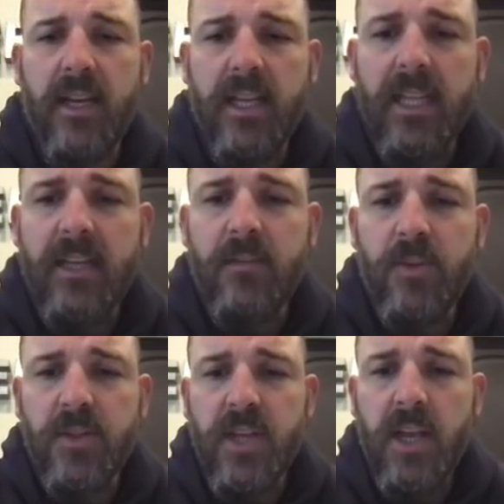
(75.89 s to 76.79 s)

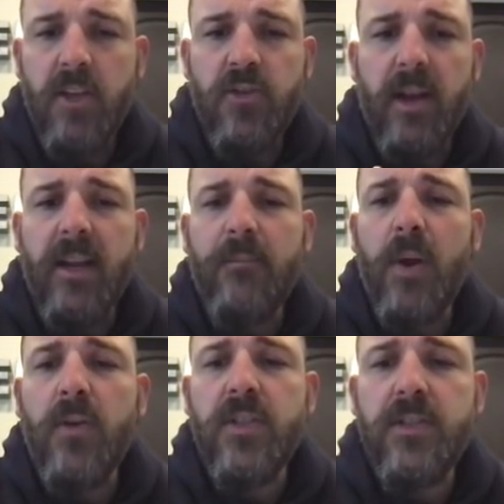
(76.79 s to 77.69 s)
Collectibles Trading
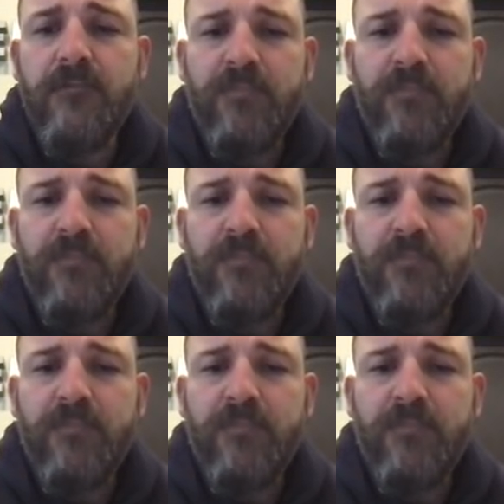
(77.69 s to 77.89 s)
Post.